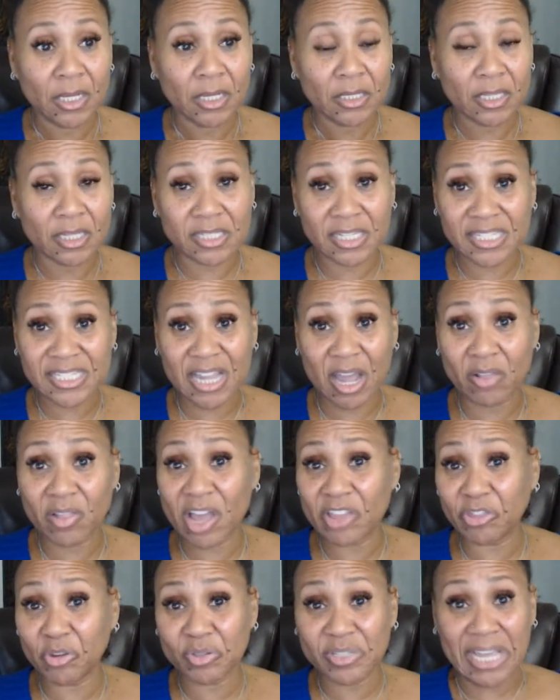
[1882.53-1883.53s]
Does it sound
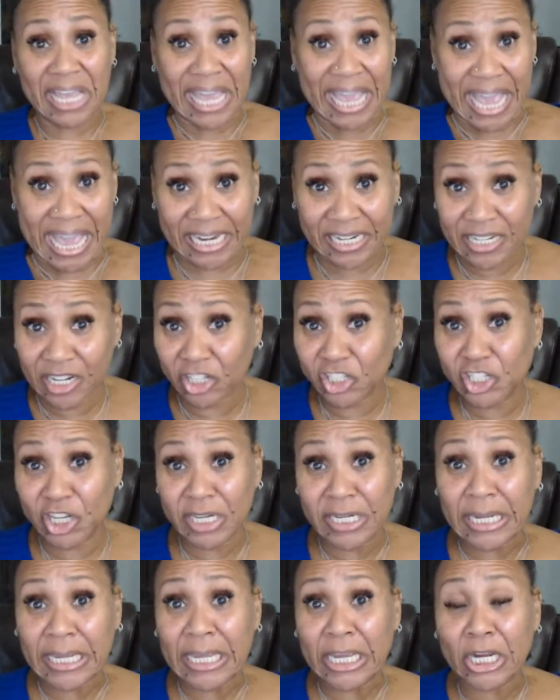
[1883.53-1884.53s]
like there's a hidden
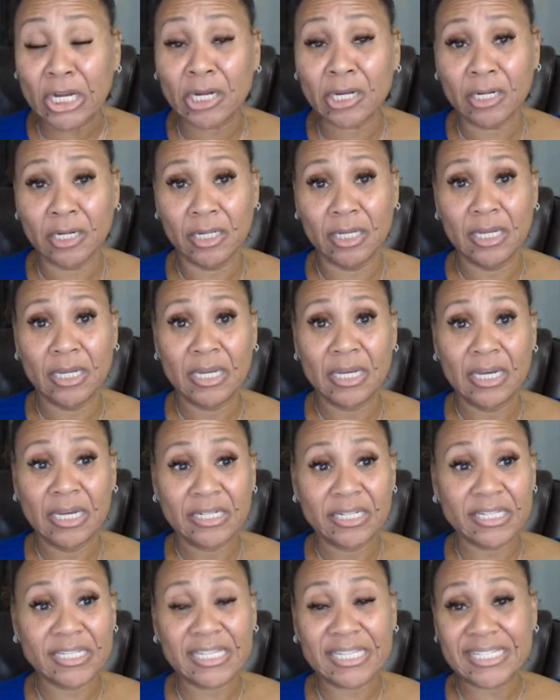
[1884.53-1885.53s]
agenda here?
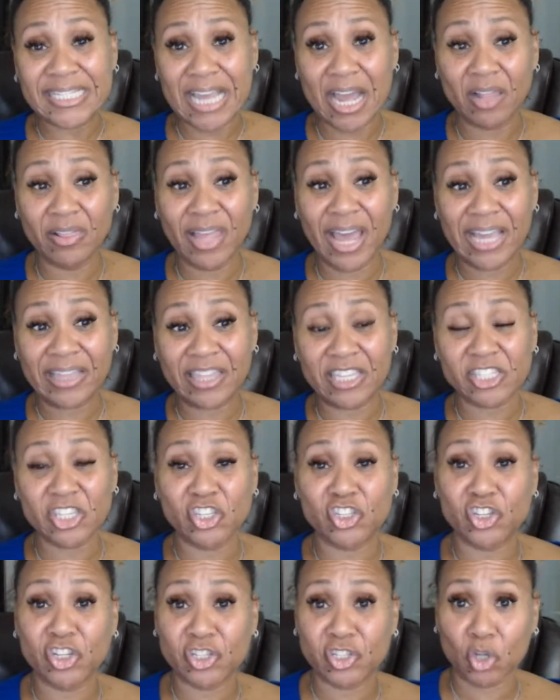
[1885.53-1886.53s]
Does it sound like this
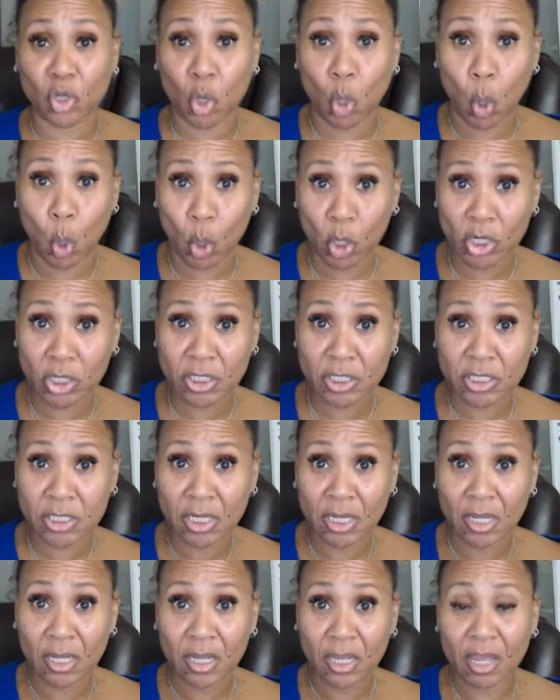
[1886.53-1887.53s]
is just a course
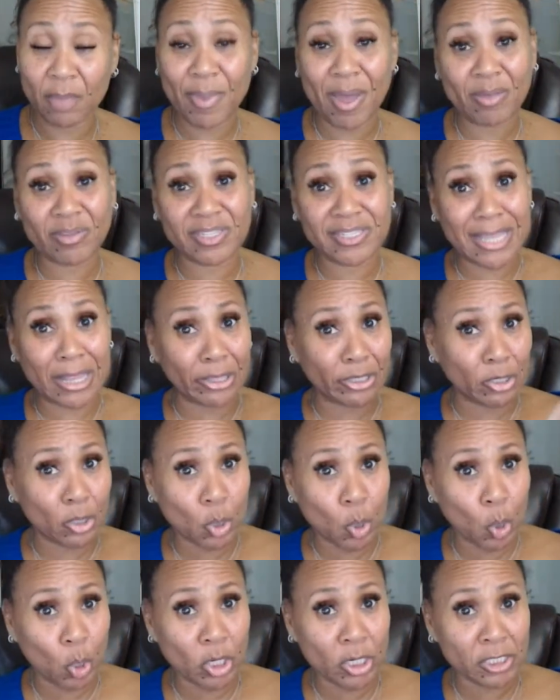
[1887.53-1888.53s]
about selling a
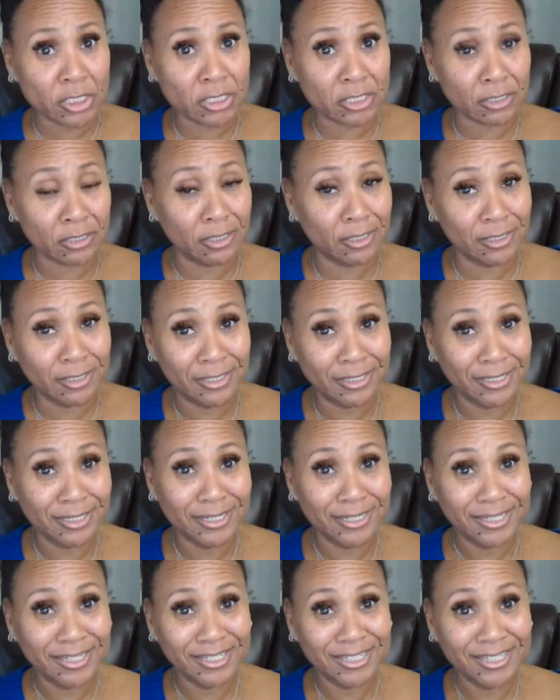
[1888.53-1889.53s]
course?
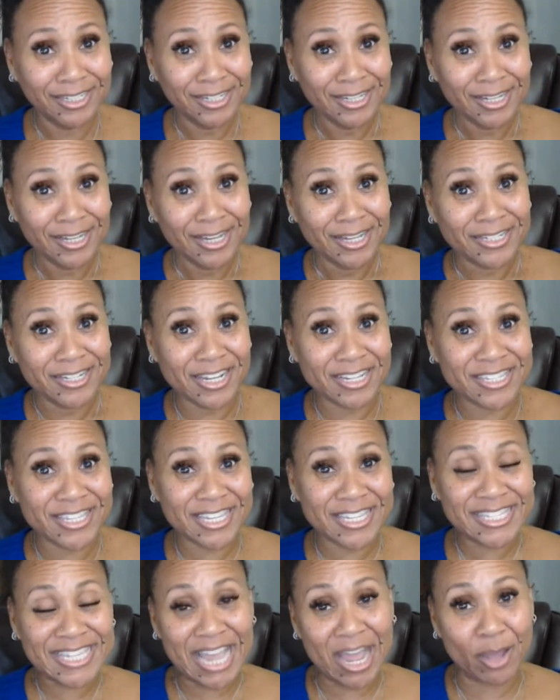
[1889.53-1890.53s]
Does
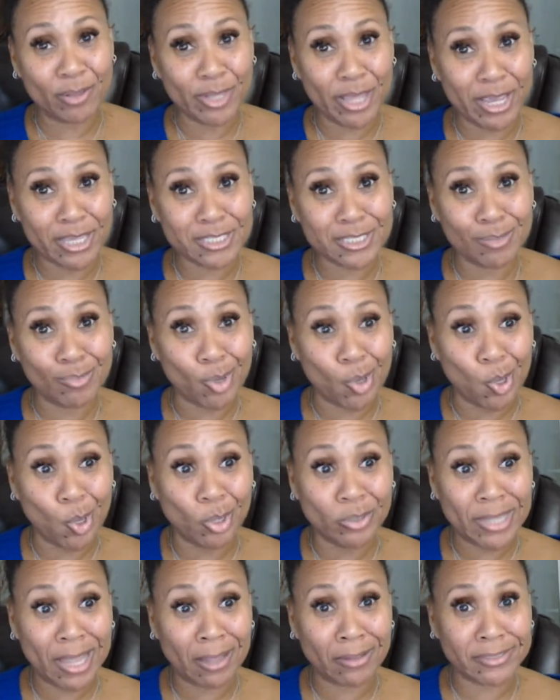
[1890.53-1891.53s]
this sound like some
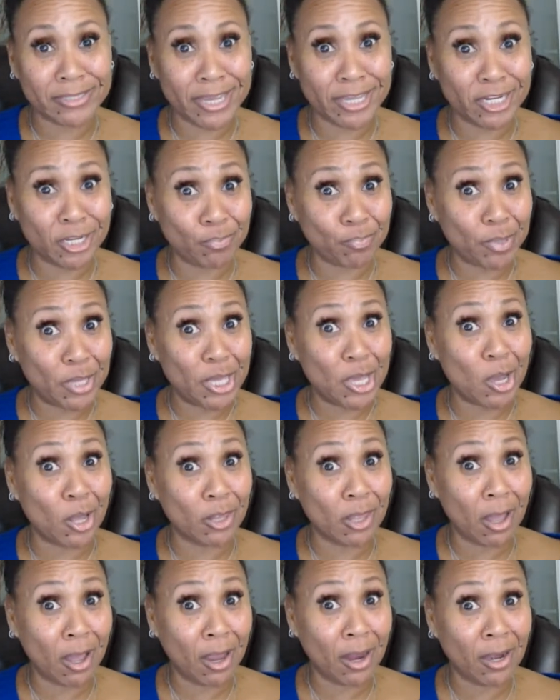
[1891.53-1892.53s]
old outdated
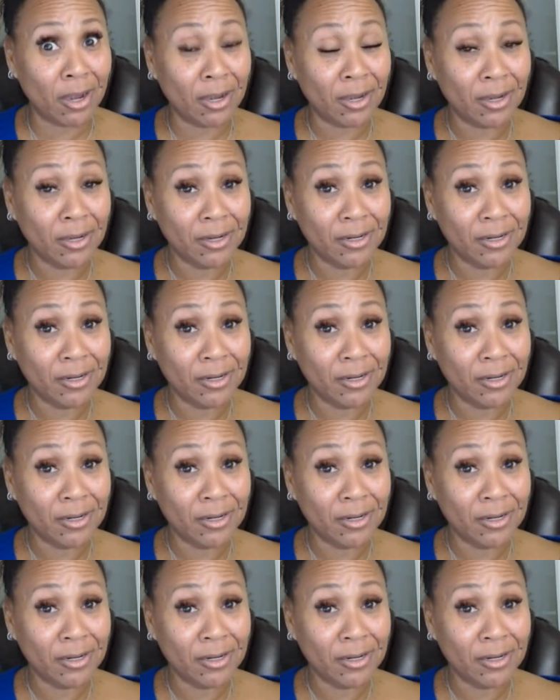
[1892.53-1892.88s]
PLR?